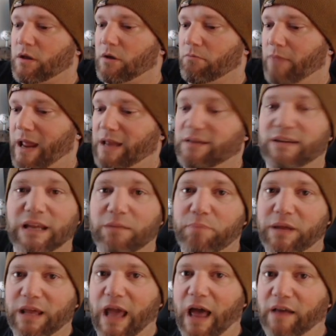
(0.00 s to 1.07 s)
main
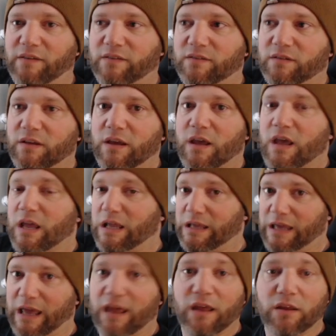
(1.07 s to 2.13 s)
DPS,
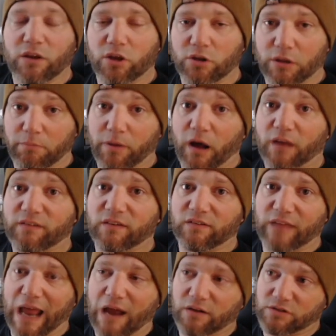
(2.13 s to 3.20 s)
get the bosses
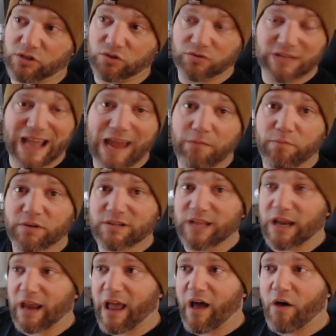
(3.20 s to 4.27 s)
down to 10%
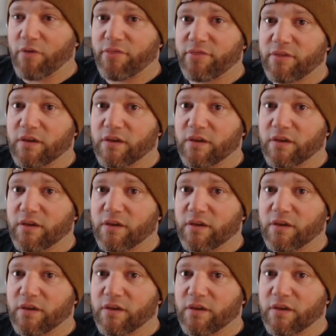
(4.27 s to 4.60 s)
health,